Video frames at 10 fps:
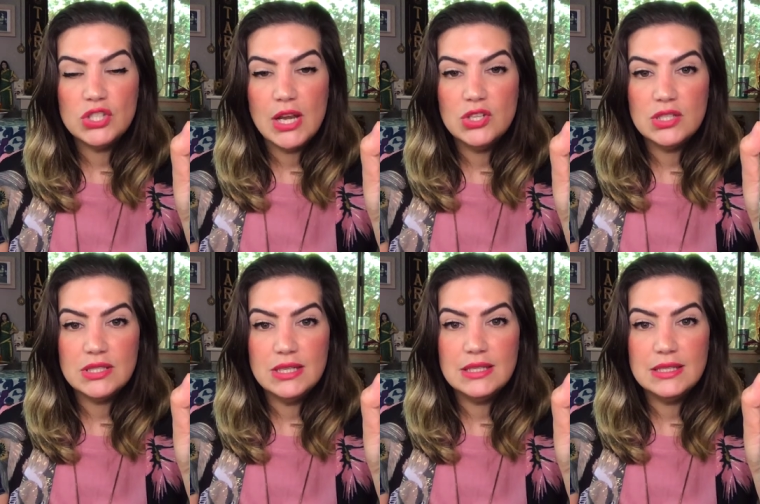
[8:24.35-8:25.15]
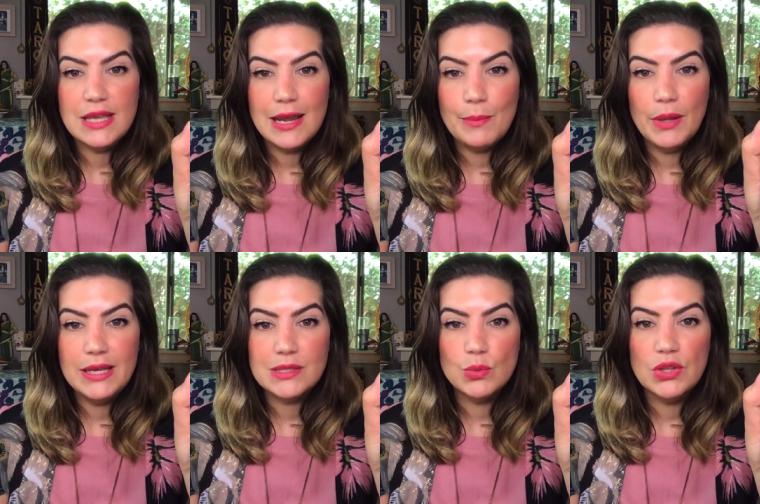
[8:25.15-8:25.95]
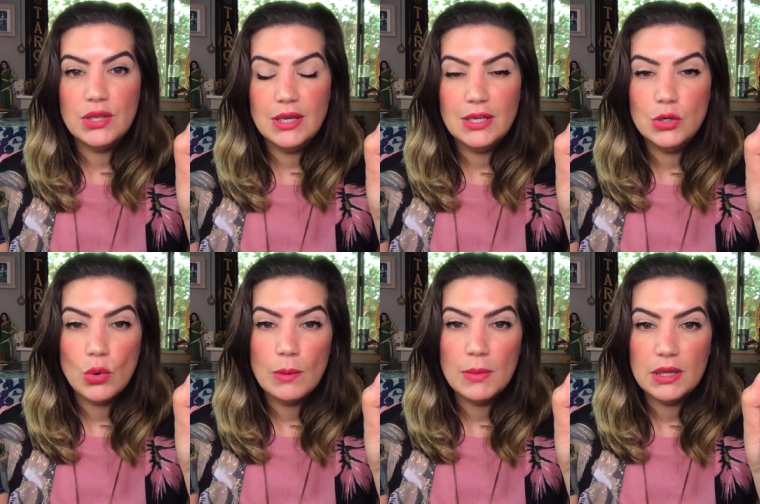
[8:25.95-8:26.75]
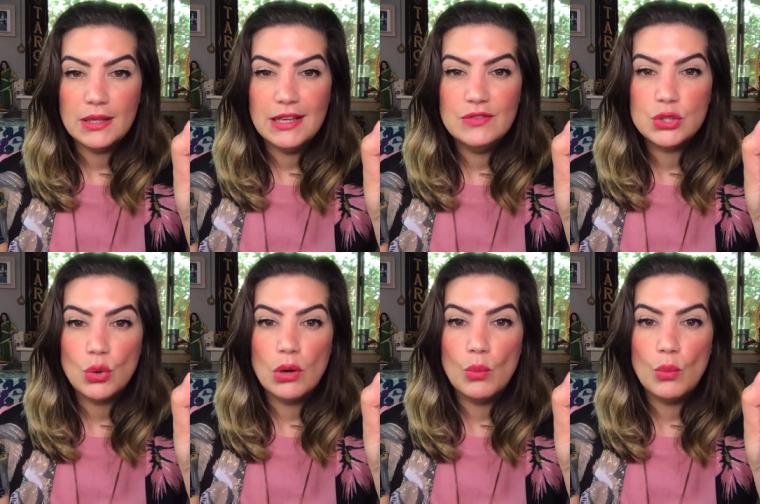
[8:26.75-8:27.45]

changes need to take place within your beliefs or